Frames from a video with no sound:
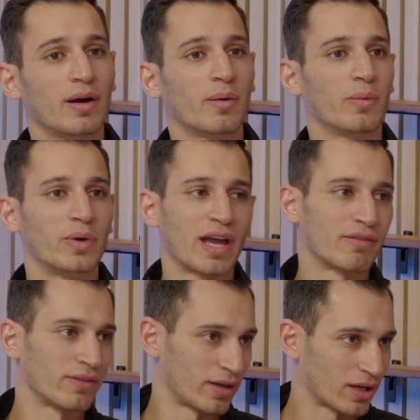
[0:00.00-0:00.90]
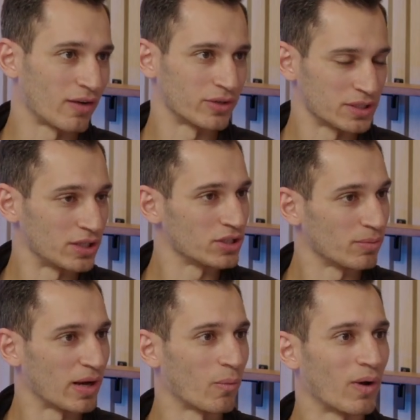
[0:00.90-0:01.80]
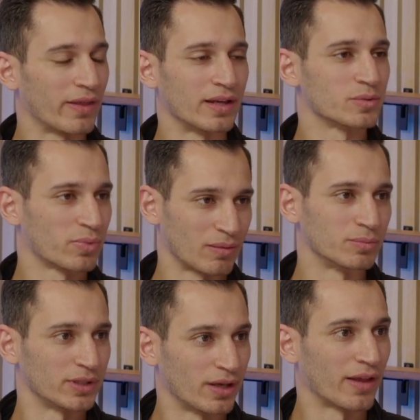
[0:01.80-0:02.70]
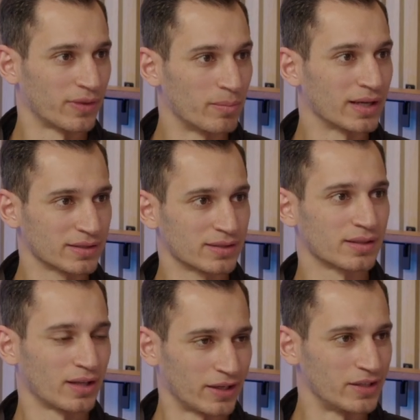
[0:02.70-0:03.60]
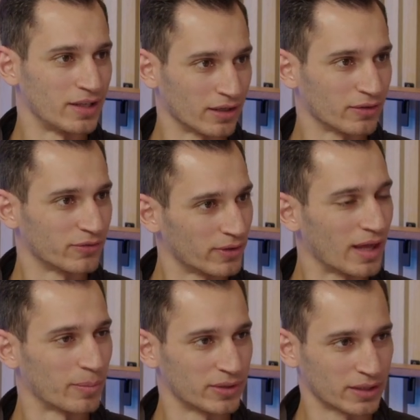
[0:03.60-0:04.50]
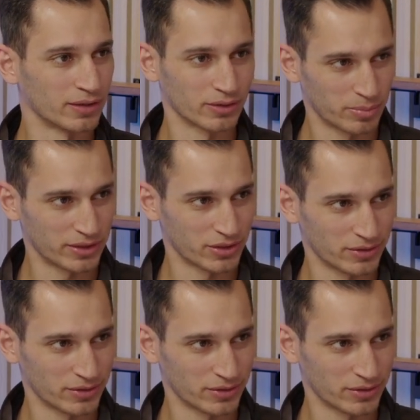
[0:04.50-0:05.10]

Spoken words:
We have a conversation about why that's probably not the best idea for that particular patient.